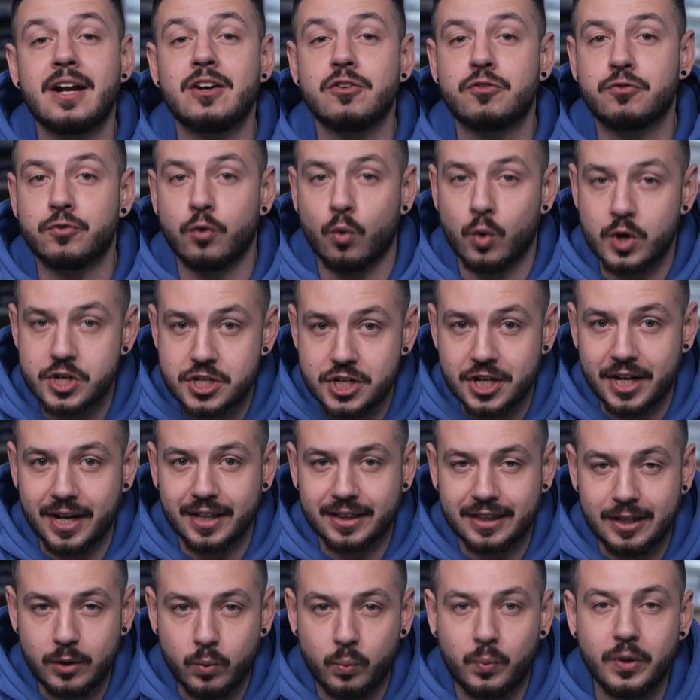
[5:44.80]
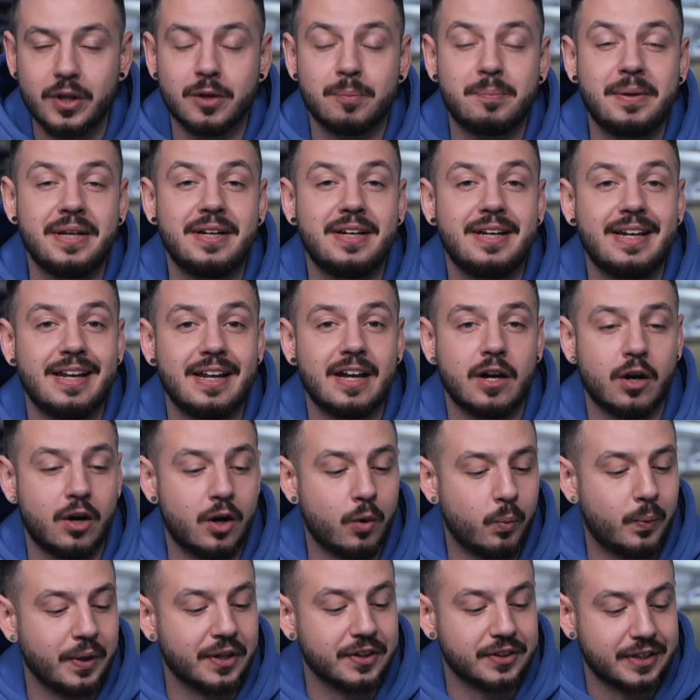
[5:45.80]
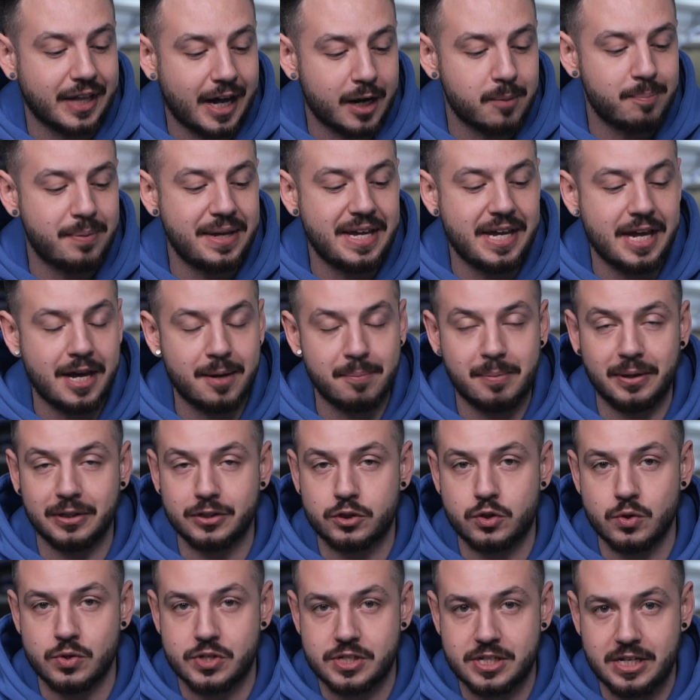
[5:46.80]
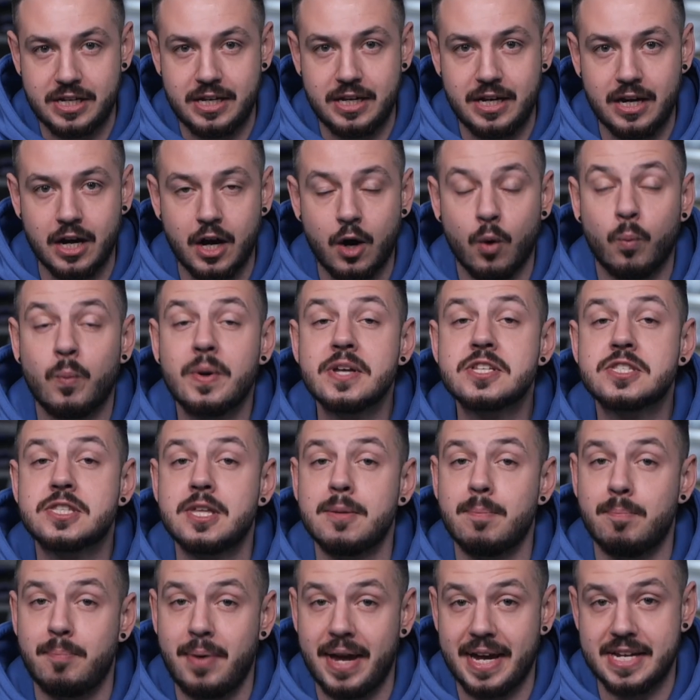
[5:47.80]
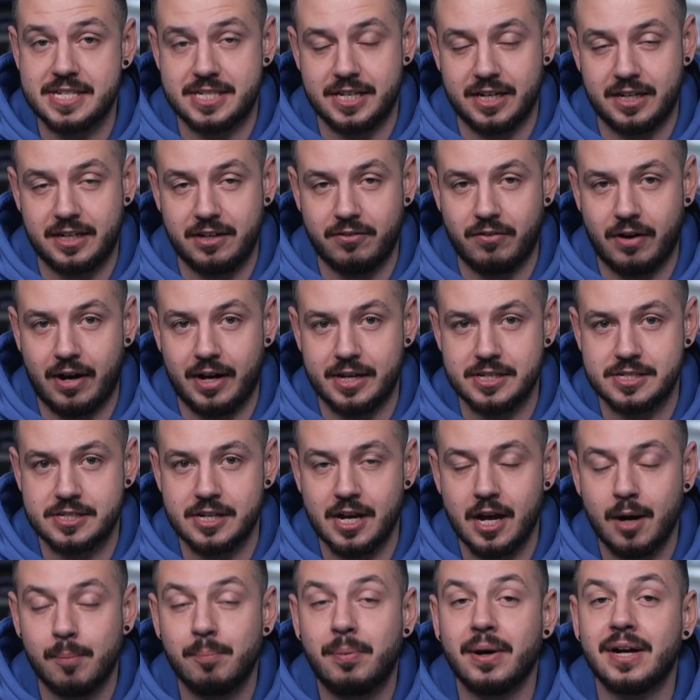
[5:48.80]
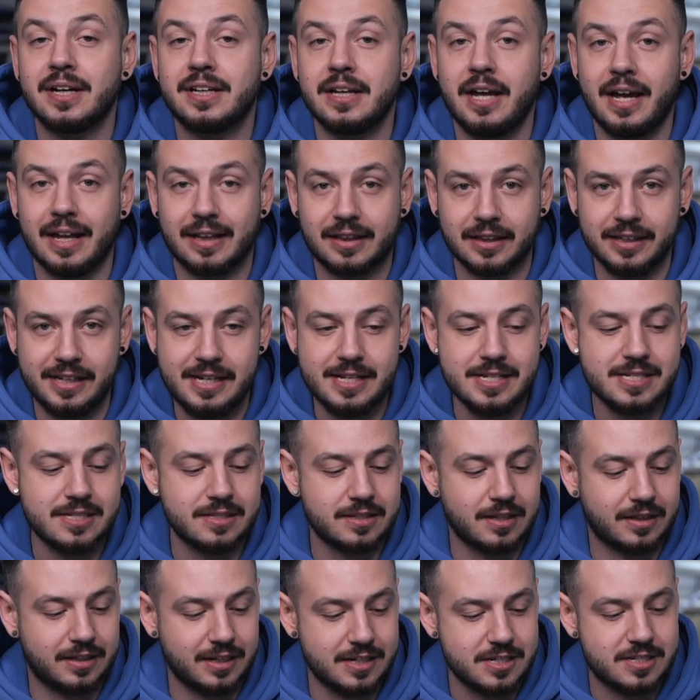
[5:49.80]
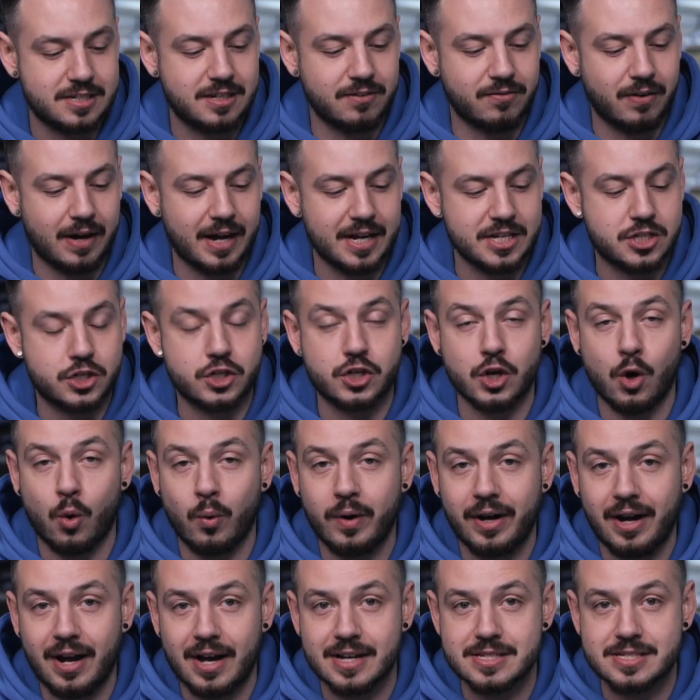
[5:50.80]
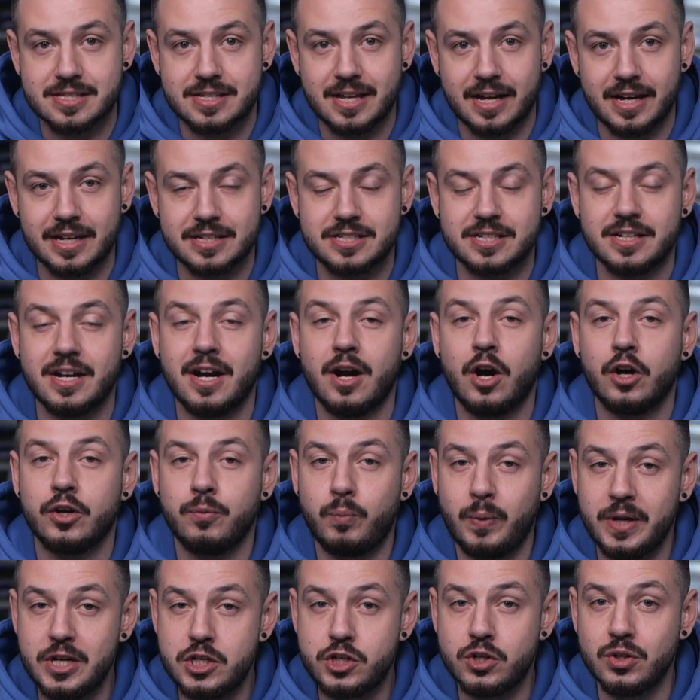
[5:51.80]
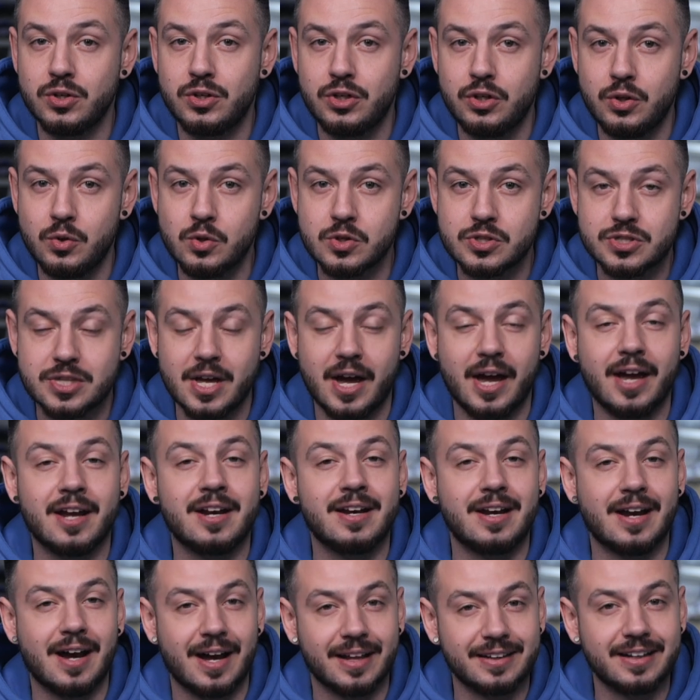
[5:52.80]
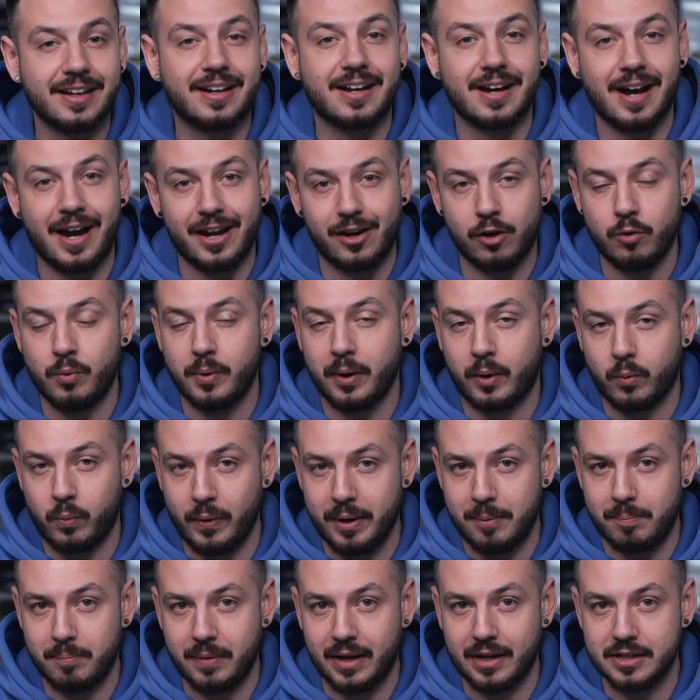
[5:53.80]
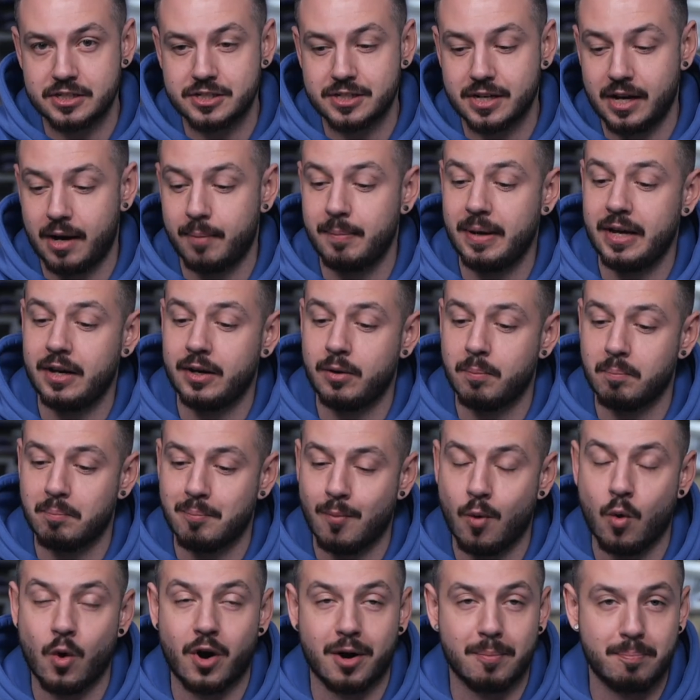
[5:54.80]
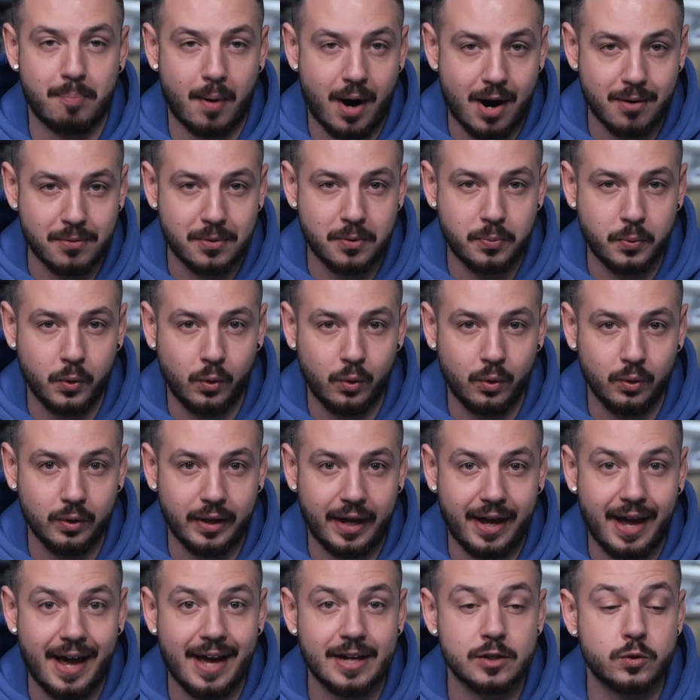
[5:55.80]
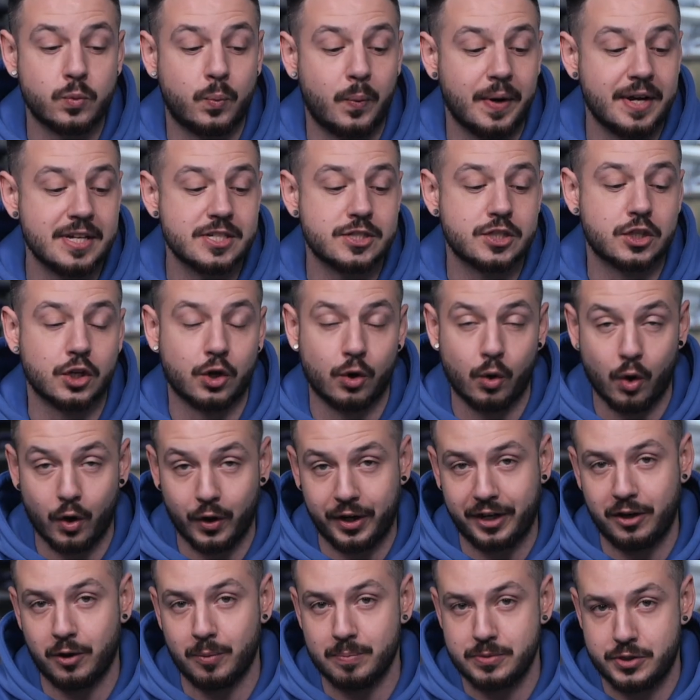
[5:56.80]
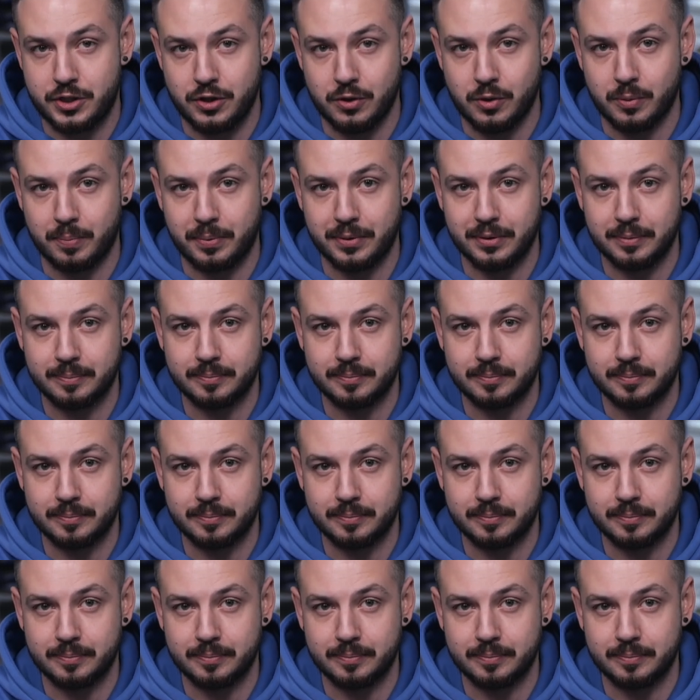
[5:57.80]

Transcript: unfortunately will not be able to see with the basic device. But at least this device showing us that we should use the another kind of equipment. I mean, more powerful and with the rhodium tube.